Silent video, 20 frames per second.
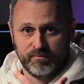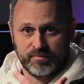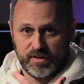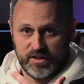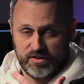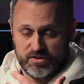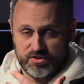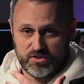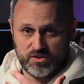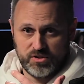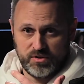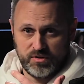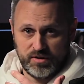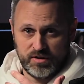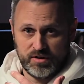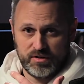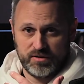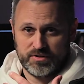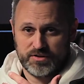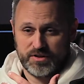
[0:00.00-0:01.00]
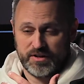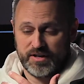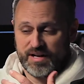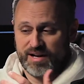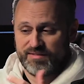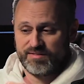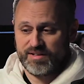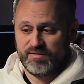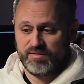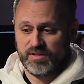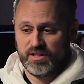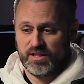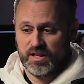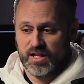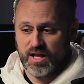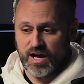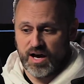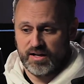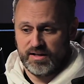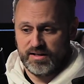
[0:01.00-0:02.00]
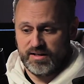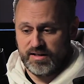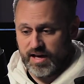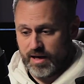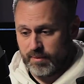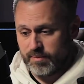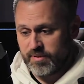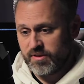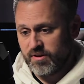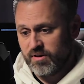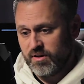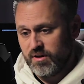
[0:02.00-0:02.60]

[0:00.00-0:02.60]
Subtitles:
in the studio, so you're gonna have to have a lot of depth.